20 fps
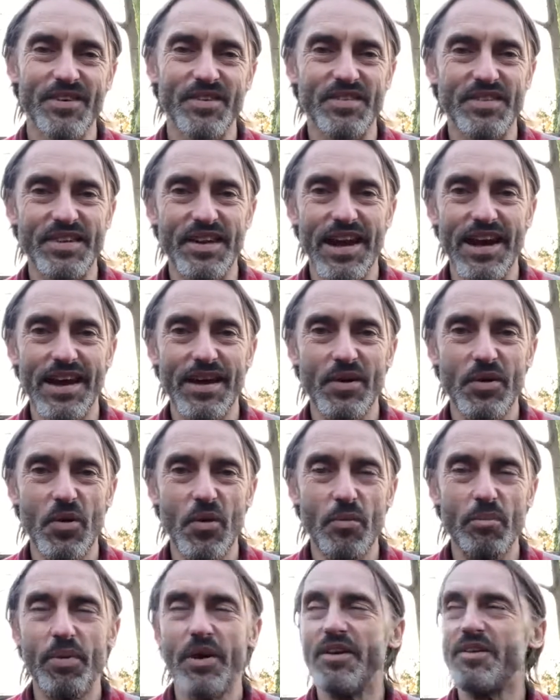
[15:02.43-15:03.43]
on deck,
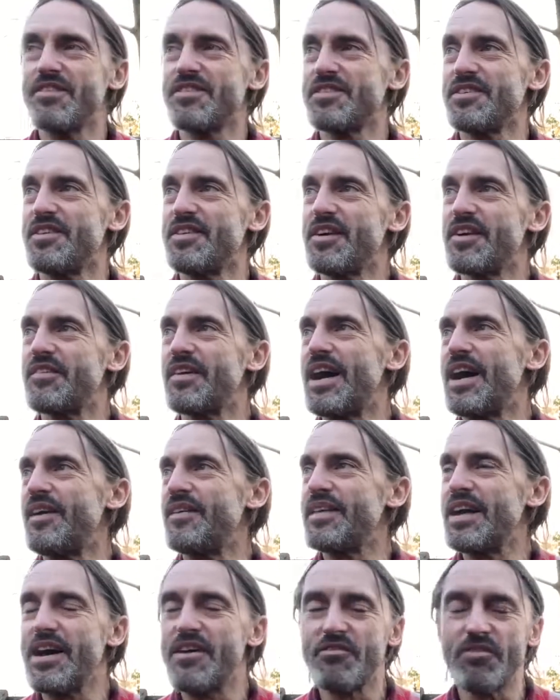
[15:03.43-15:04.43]
all boots on the
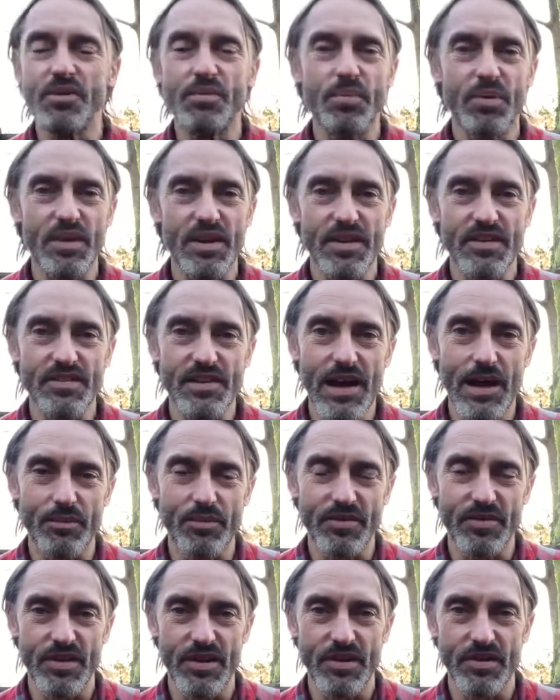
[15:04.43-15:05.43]
ground, everybody is
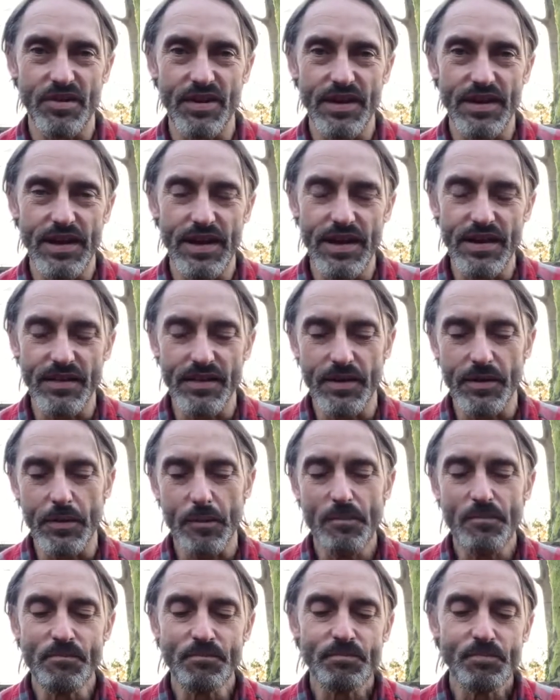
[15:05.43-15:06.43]
absolutely needed.
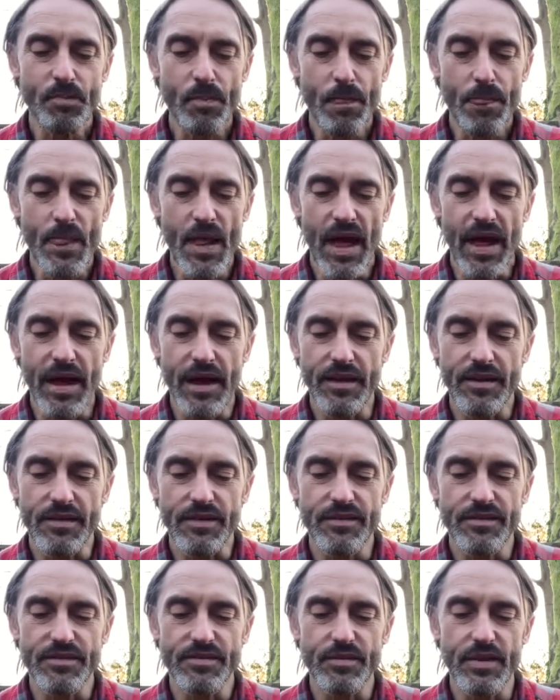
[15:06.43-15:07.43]

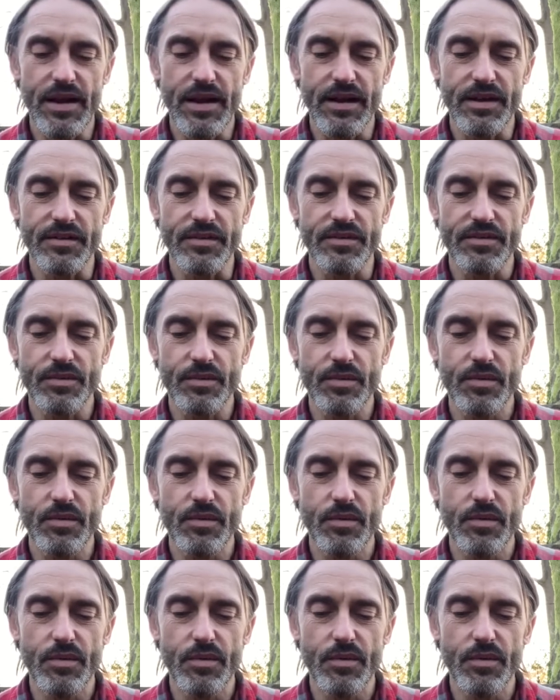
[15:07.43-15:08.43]
And and
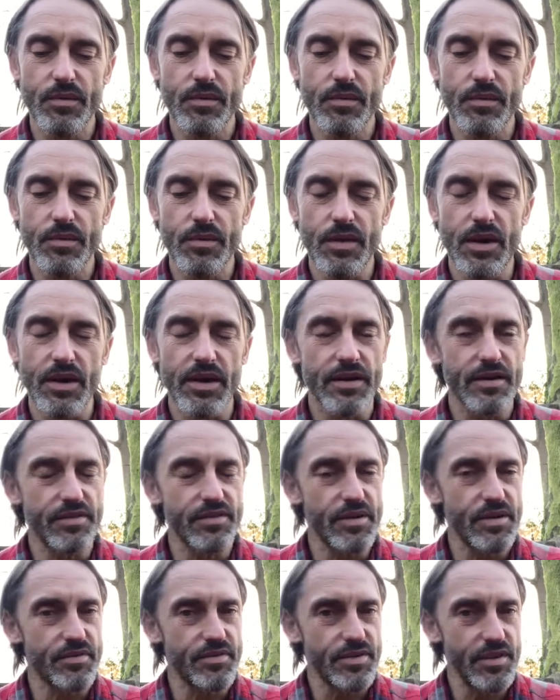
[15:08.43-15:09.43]
like
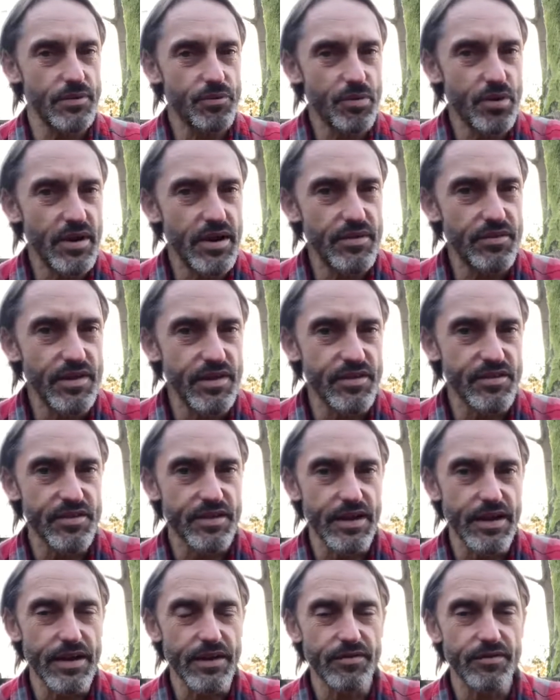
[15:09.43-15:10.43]
I've said
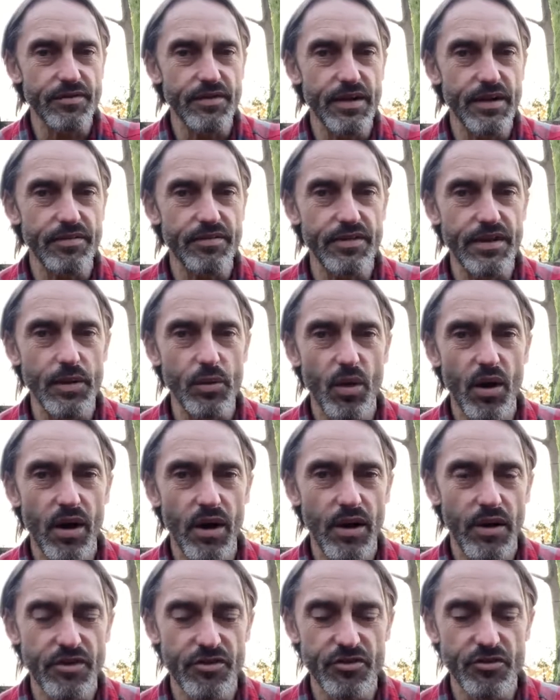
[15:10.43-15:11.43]
previously, if, if you
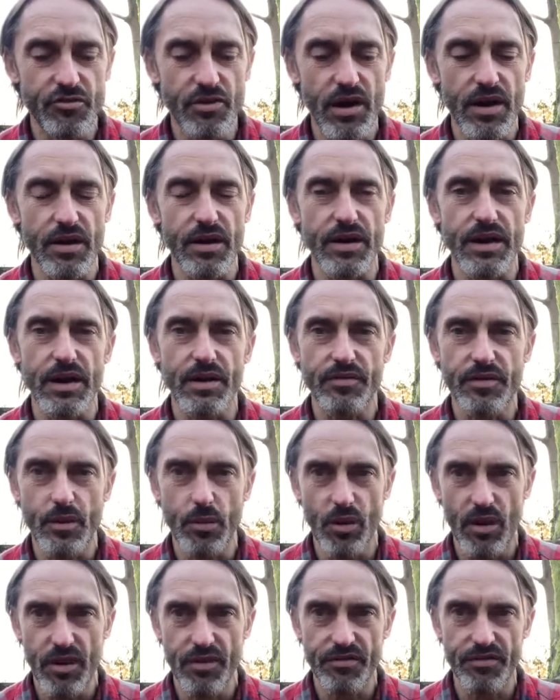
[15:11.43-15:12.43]
are struggling, if
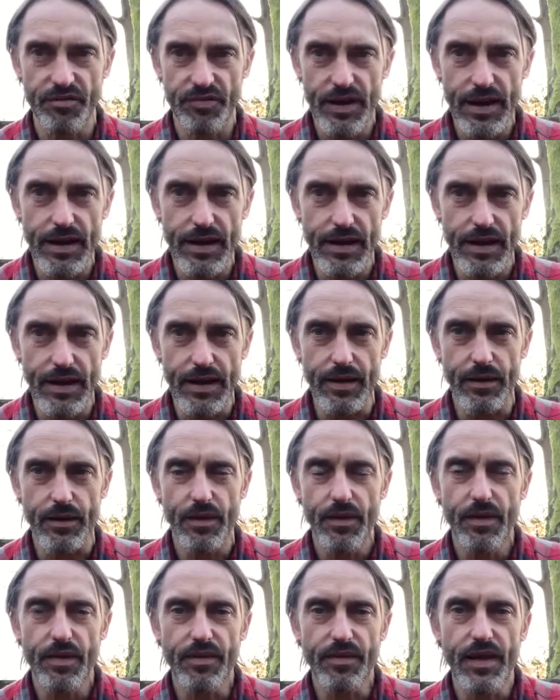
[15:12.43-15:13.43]
you are feeling
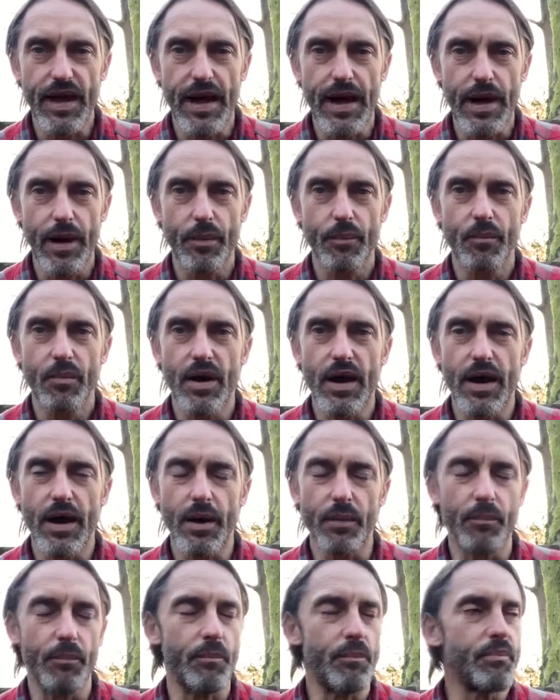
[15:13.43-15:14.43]
that,
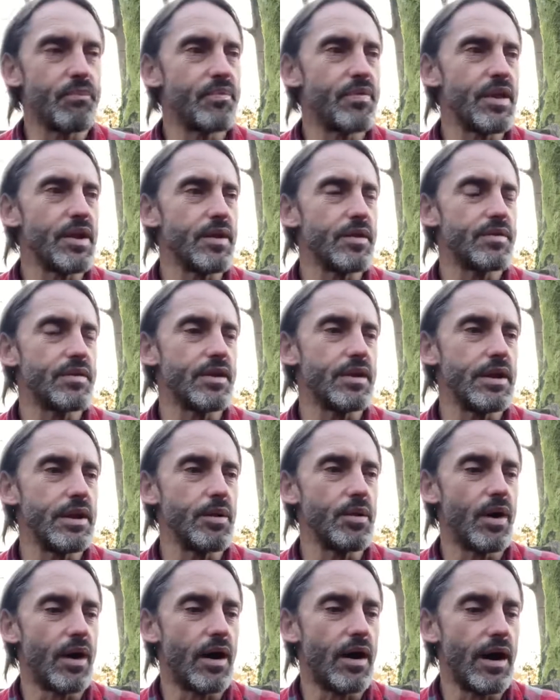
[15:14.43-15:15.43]
um, that, that
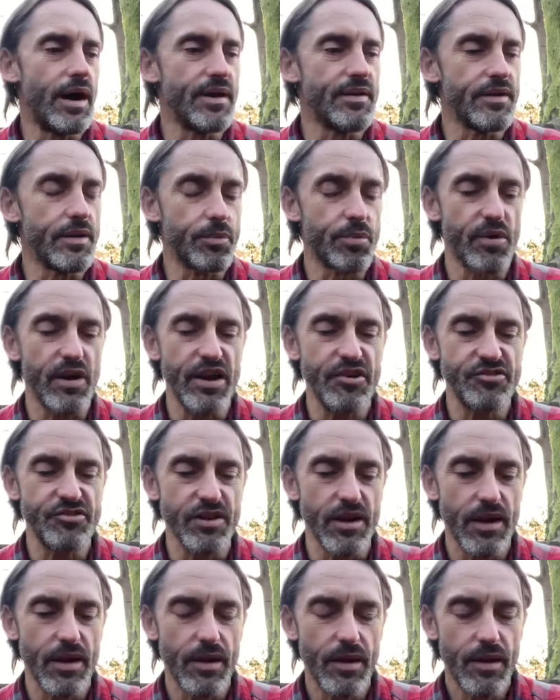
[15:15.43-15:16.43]
you are under
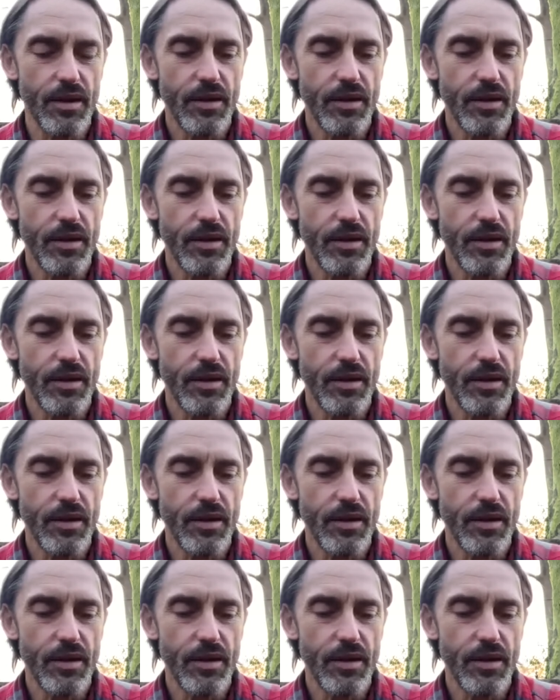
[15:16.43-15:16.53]
pressure,